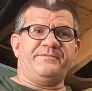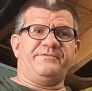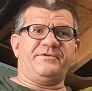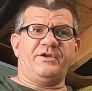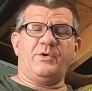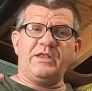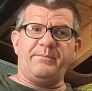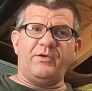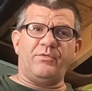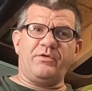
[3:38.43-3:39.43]
So you want
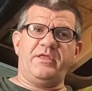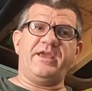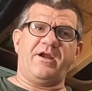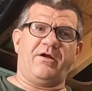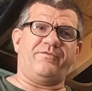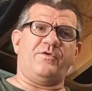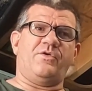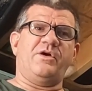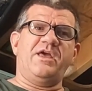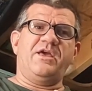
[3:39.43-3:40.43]
to be really
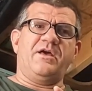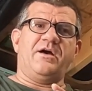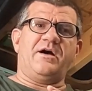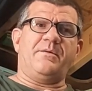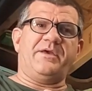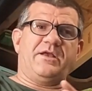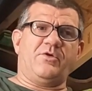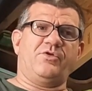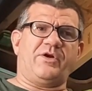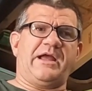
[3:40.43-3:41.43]
careful in older